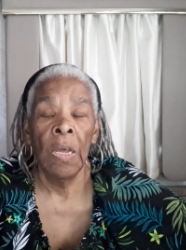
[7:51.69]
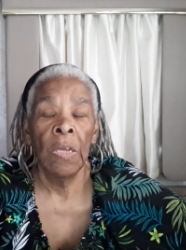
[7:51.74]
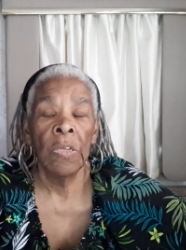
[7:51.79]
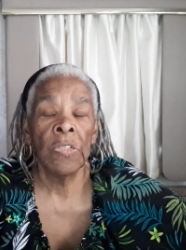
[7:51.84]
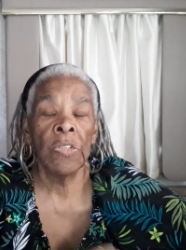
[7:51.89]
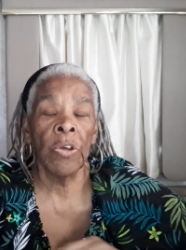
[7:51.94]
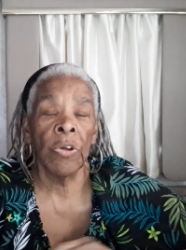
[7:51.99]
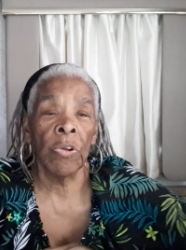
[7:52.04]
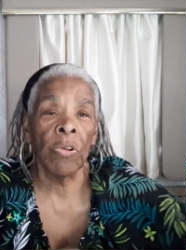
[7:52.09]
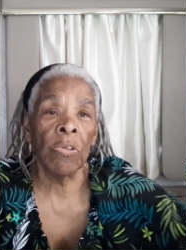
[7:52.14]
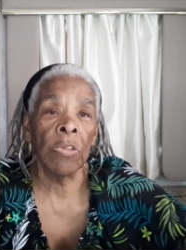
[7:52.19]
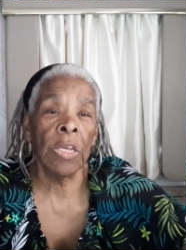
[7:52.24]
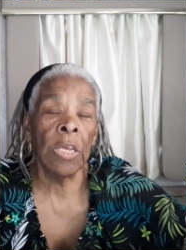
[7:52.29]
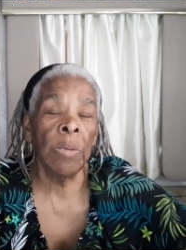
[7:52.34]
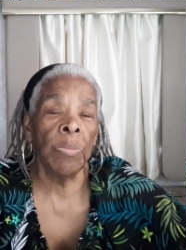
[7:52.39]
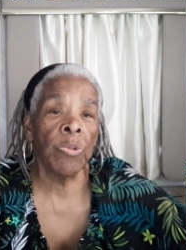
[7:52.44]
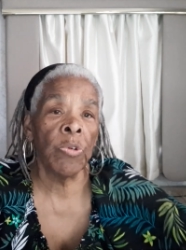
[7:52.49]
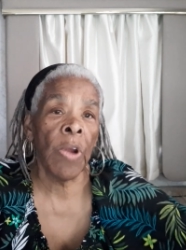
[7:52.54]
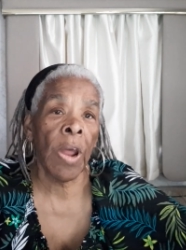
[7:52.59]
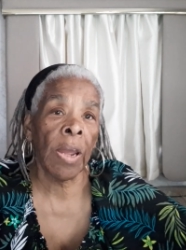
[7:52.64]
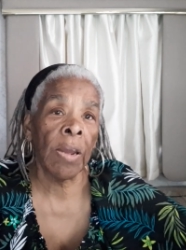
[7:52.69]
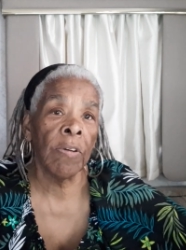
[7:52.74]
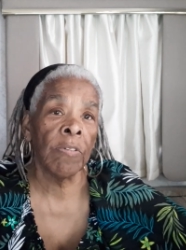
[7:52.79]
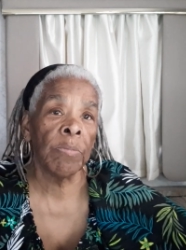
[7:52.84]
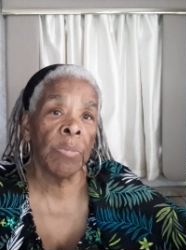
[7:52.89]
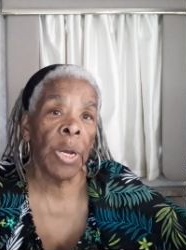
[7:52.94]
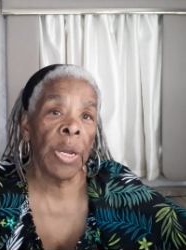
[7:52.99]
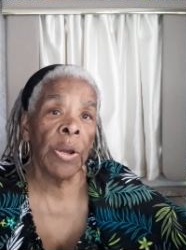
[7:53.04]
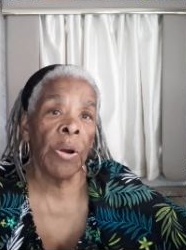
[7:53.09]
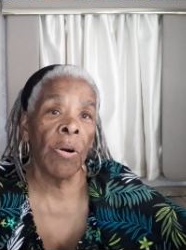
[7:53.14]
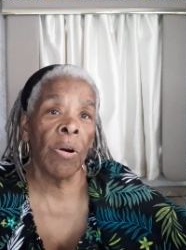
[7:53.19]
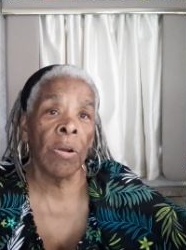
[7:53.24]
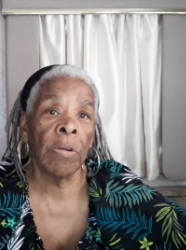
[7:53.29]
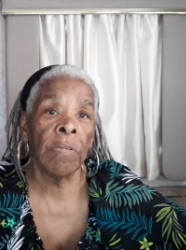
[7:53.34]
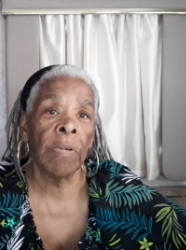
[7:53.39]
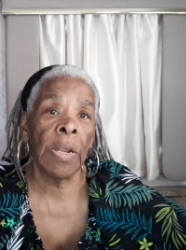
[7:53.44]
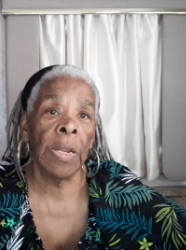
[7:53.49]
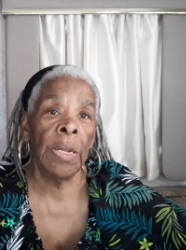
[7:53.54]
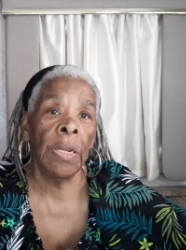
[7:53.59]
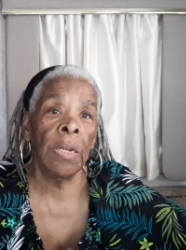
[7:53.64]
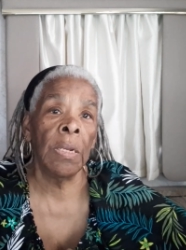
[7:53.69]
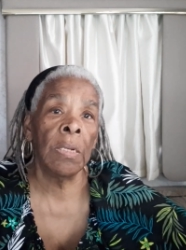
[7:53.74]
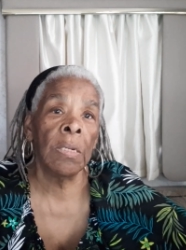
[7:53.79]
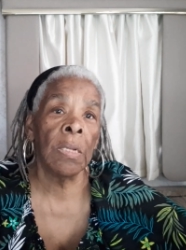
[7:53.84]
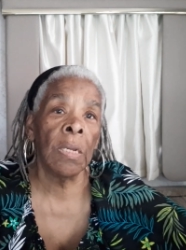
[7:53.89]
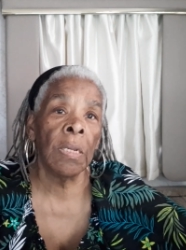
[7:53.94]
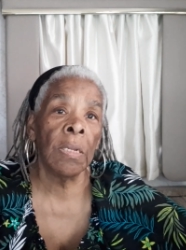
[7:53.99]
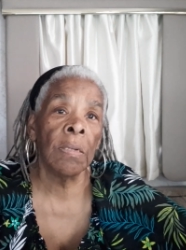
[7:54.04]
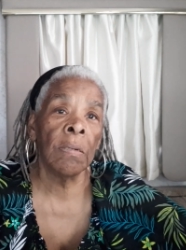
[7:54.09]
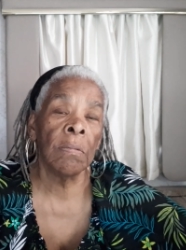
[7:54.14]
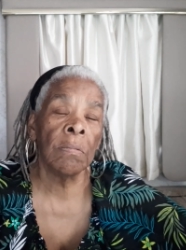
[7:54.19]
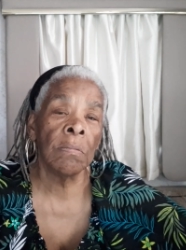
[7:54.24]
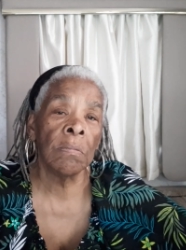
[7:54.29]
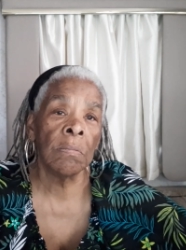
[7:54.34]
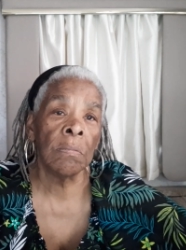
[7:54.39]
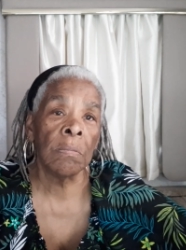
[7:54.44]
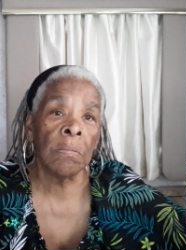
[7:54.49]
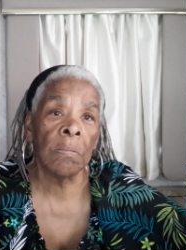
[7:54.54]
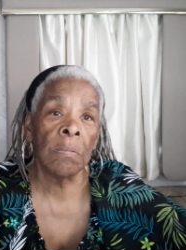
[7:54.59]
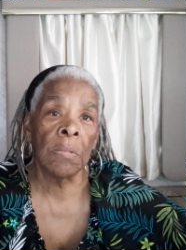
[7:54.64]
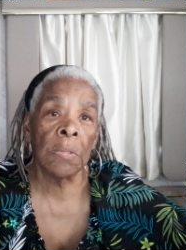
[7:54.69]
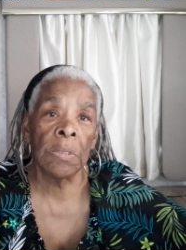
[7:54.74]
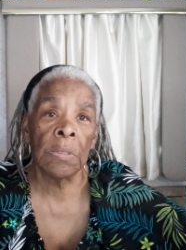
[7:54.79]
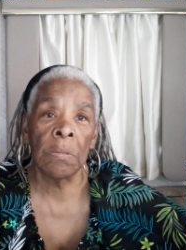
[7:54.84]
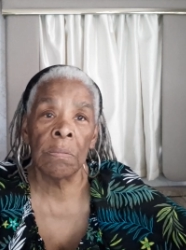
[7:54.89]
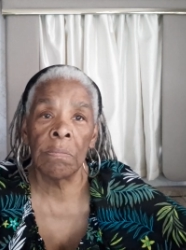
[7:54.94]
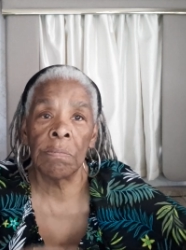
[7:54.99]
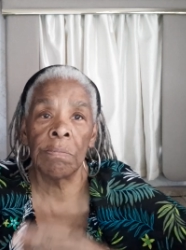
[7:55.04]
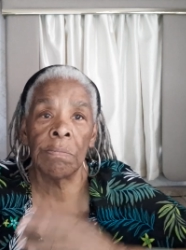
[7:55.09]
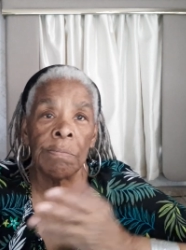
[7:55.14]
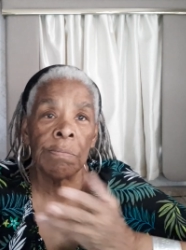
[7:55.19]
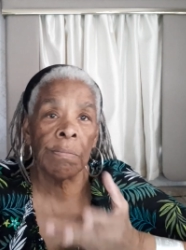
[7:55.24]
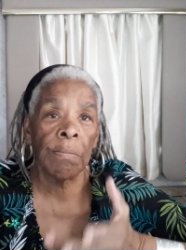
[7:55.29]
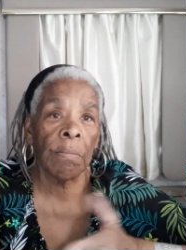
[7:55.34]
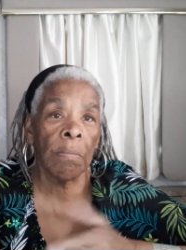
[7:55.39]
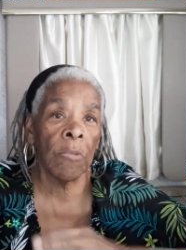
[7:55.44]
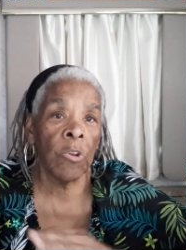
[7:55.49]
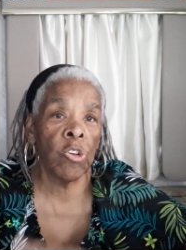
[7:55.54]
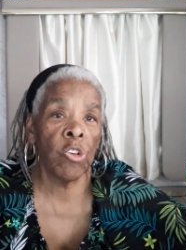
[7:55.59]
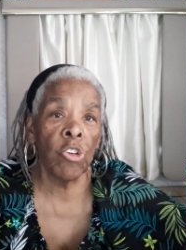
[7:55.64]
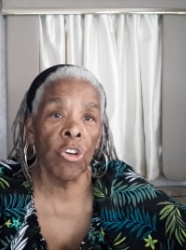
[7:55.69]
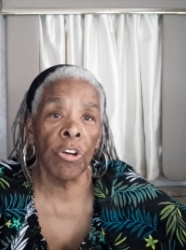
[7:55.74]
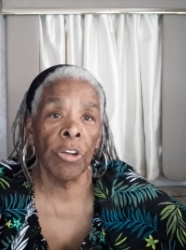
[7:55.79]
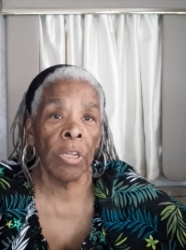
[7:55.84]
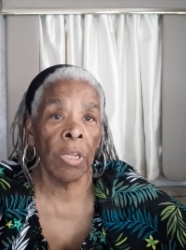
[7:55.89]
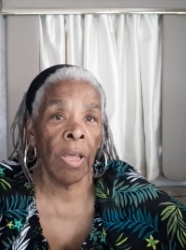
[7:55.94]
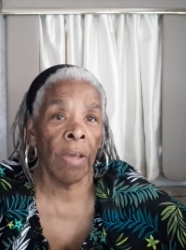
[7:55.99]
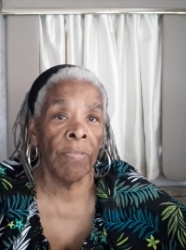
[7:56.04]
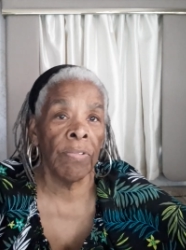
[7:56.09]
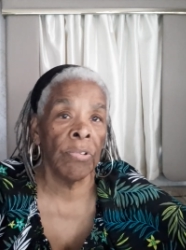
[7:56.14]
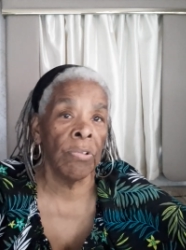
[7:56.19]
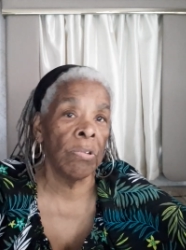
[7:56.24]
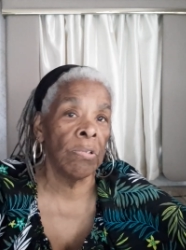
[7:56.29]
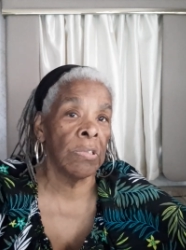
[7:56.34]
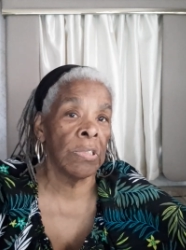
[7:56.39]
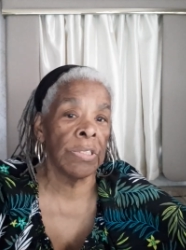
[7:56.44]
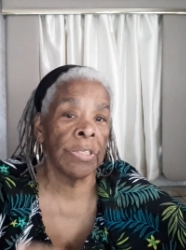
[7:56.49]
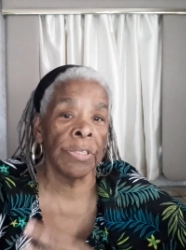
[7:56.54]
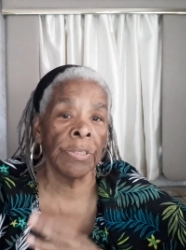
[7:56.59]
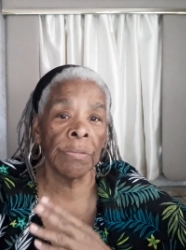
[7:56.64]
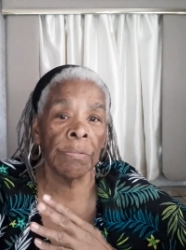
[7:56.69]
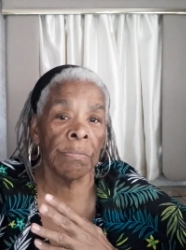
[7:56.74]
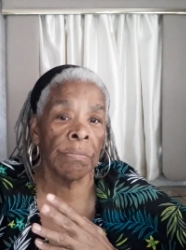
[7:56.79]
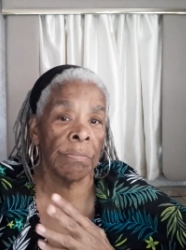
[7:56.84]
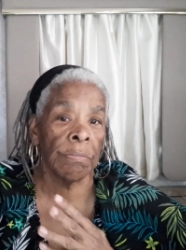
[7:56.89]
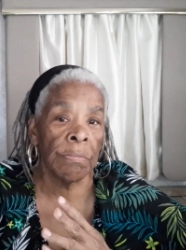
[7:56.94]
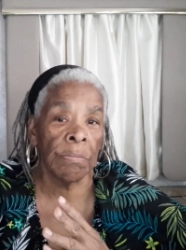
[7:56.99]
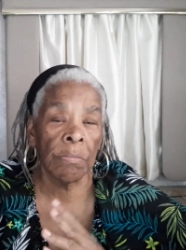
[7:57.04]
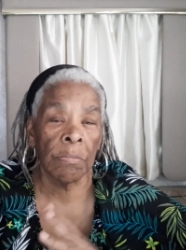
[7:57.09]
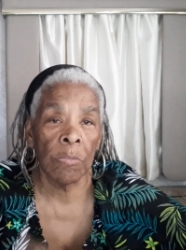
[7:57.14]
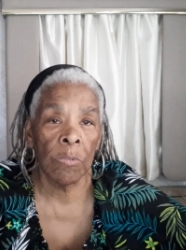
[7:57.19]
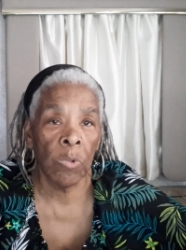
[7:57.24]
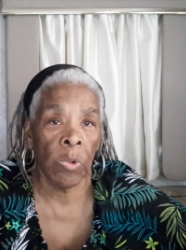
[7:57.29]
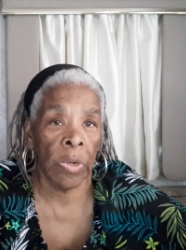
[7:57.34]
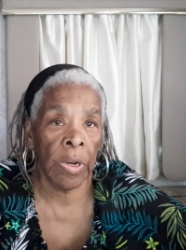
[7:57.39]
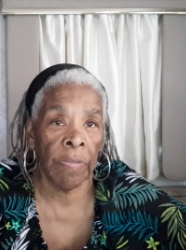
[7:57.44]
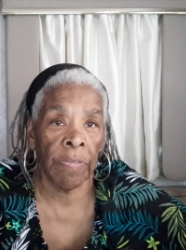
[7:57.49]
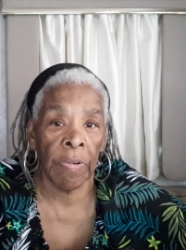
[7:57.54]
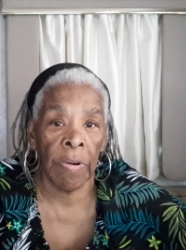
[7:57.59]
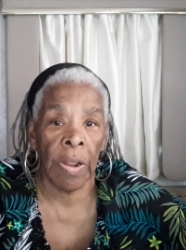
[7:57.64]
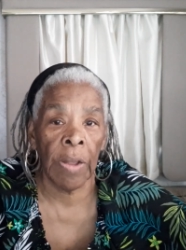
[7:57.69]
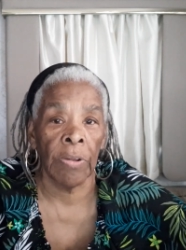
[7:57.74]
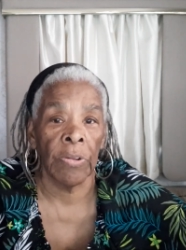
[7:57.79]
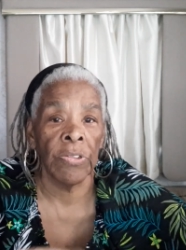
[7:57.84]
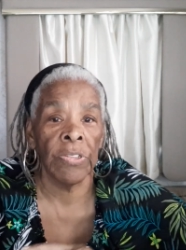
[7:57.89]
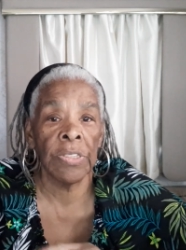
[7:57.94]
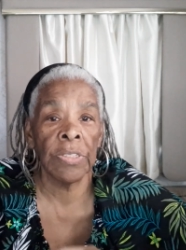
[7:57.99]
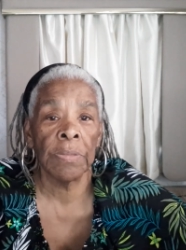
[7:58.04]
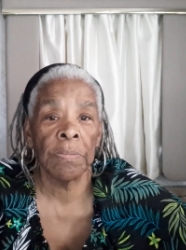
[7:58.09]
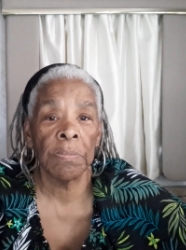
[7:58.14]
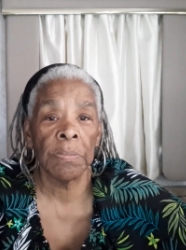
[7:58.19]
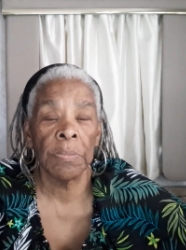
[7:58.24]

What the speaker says: So it'll keep track of my heart rate and sugar levels and whatever else.